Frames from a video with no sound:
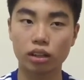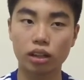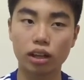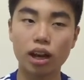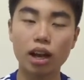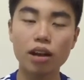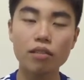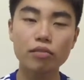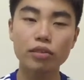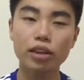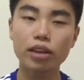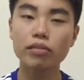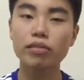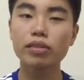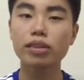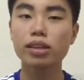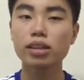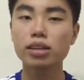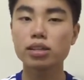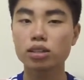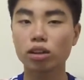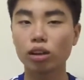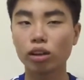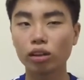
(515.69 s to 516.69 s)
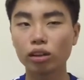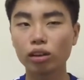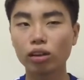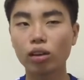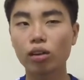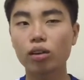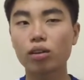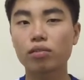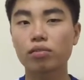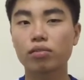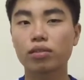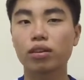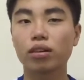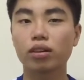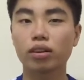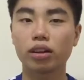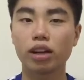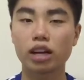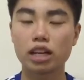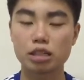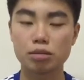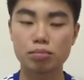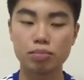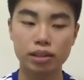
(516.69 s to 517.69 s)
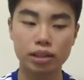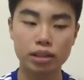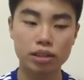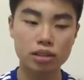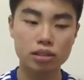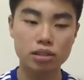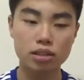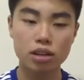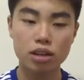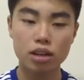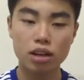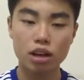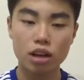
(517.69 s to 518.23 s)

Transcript: And I've given this a lot of thought, guys, because